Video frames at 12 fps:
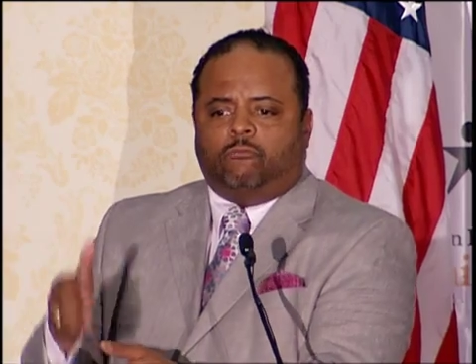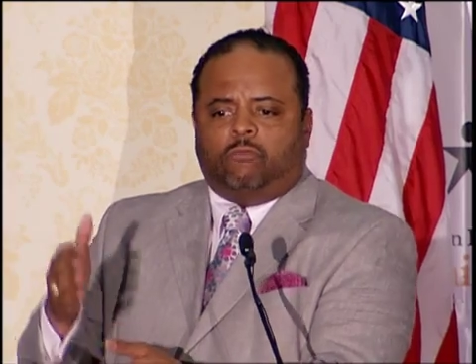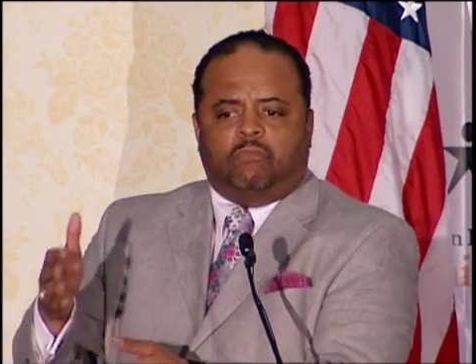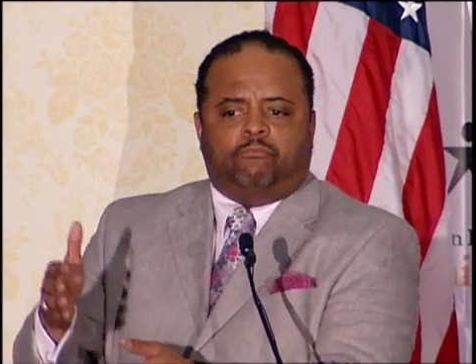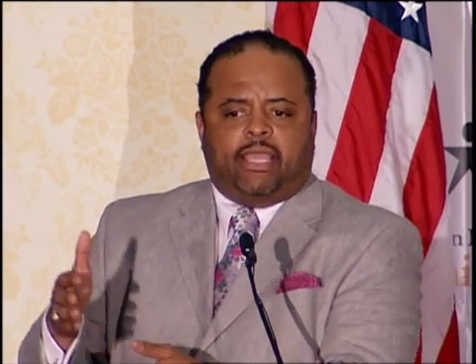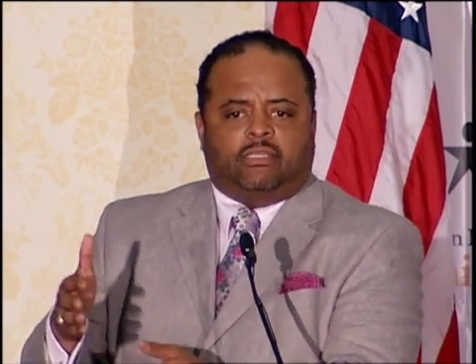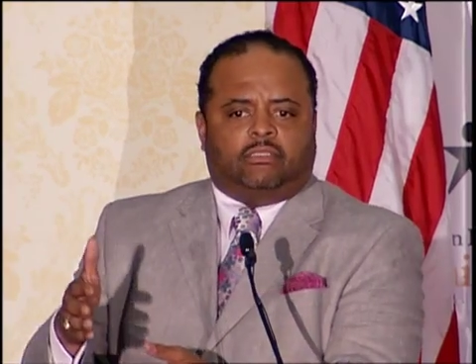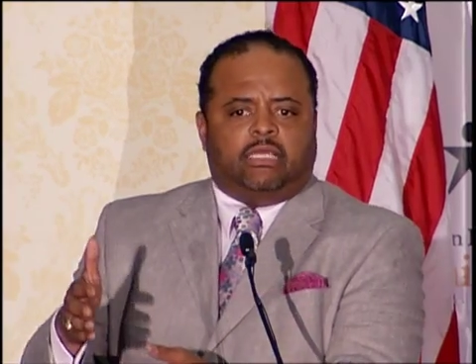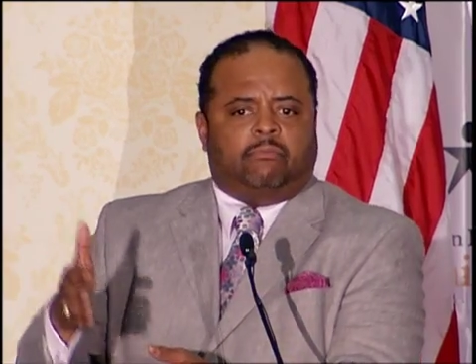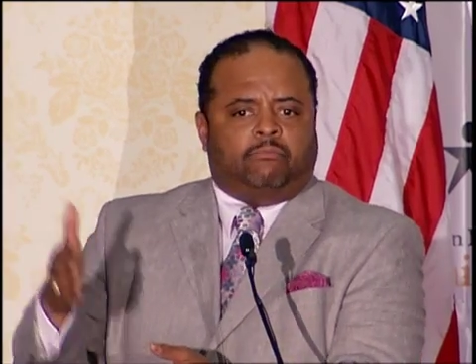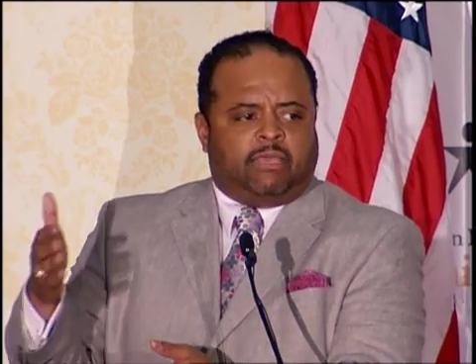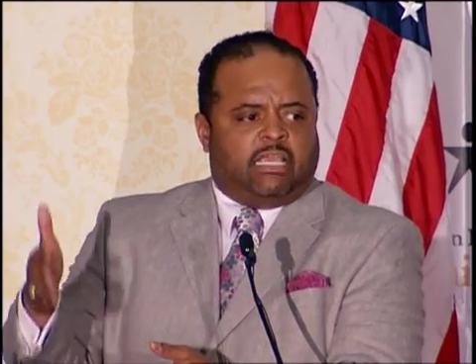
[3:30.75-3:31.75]
We base
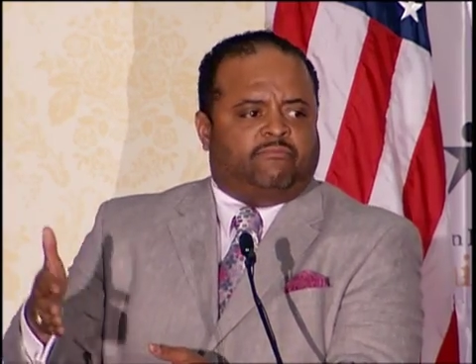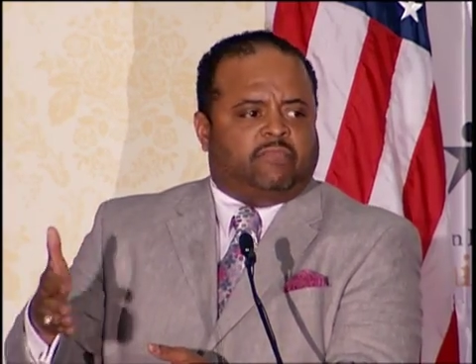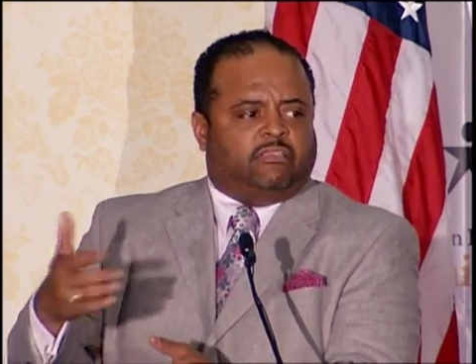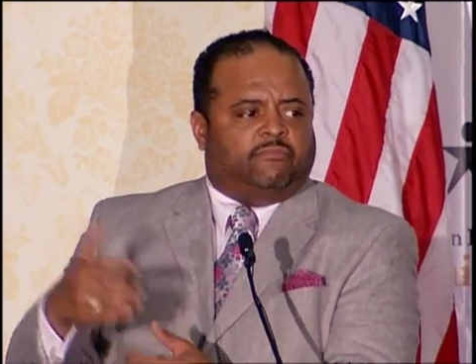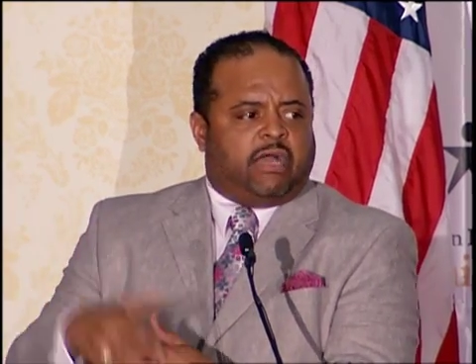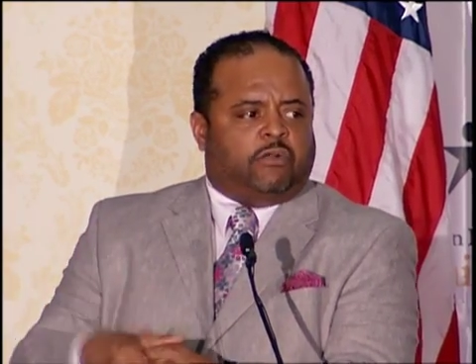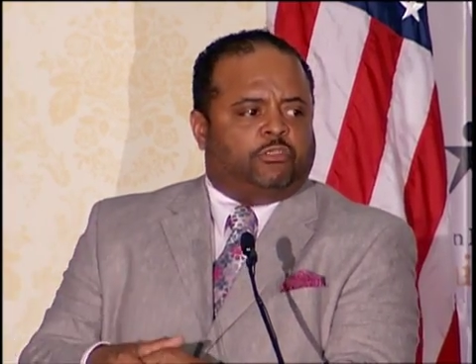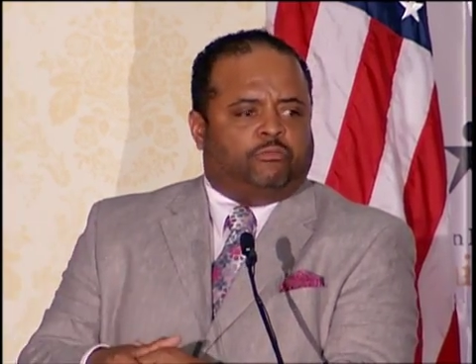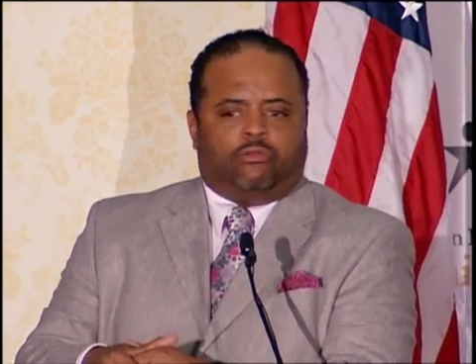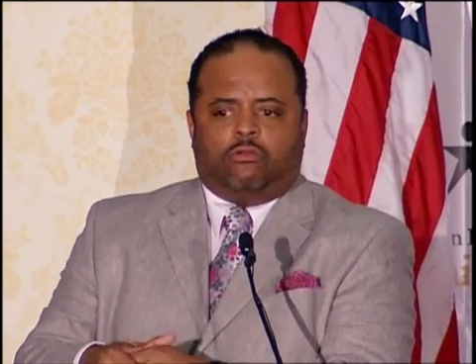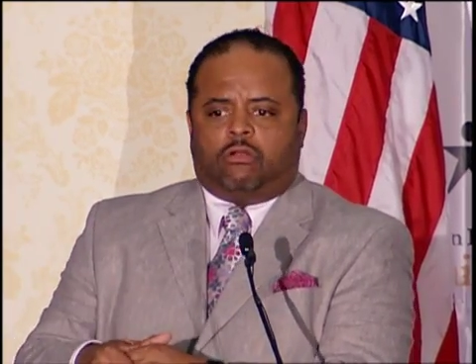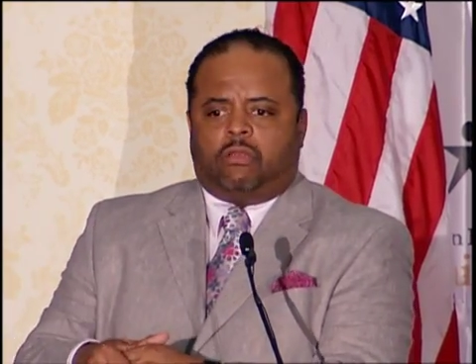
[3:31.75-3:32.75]
that, if there's a voucher
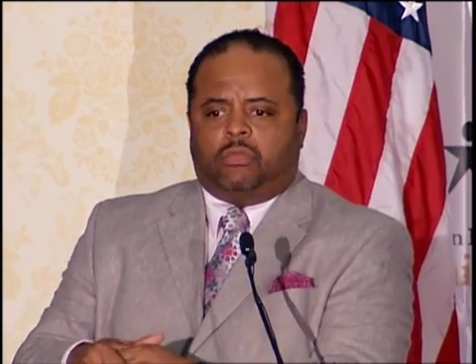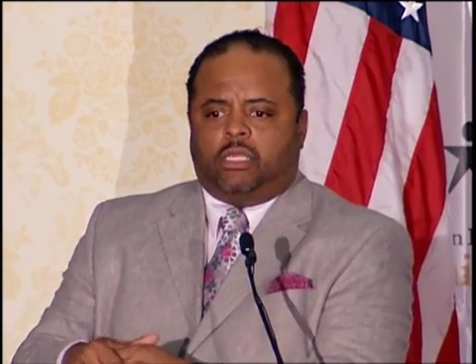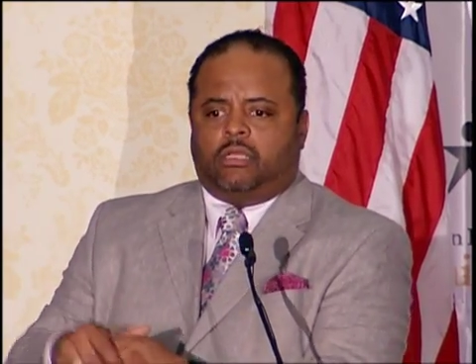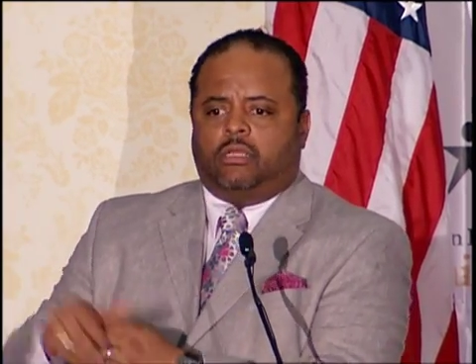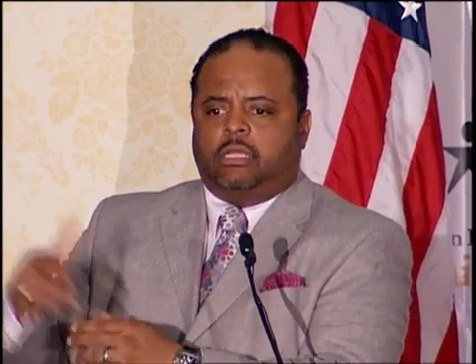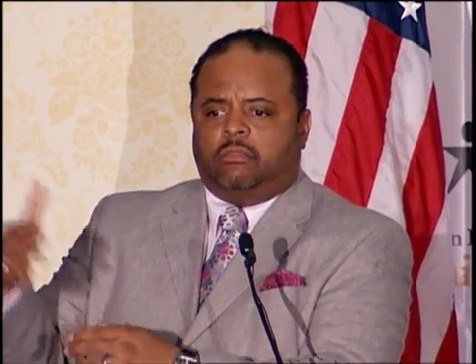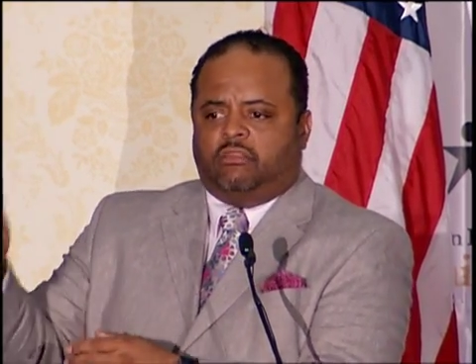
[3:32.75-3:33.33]
program here,